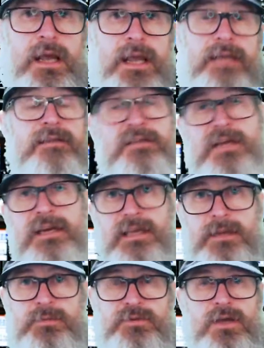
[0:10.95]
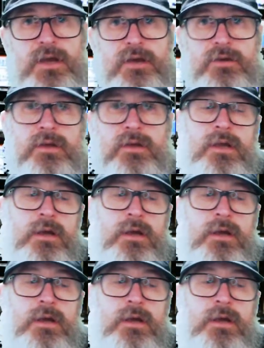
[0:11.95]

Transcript: entertaining episode.